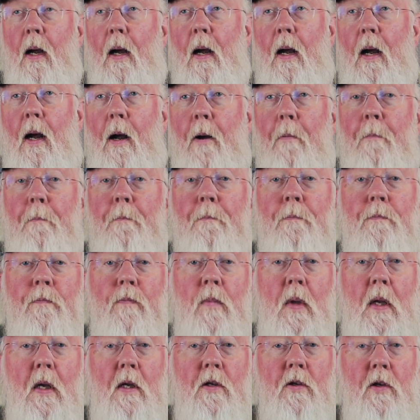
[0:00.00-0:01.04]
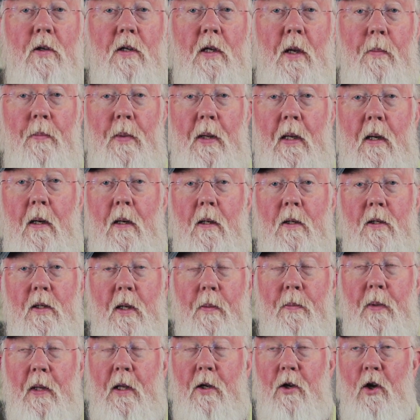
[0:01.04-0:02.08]
So something
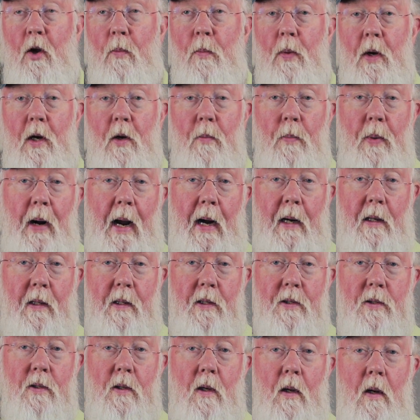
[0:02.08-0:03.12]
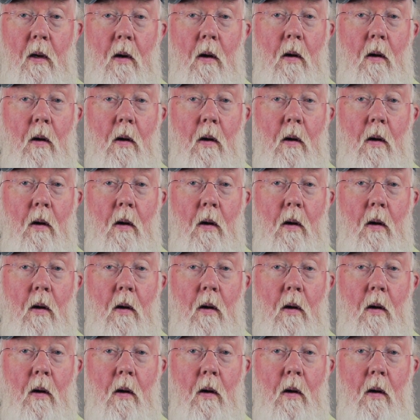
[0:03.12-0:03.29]
you can put in practice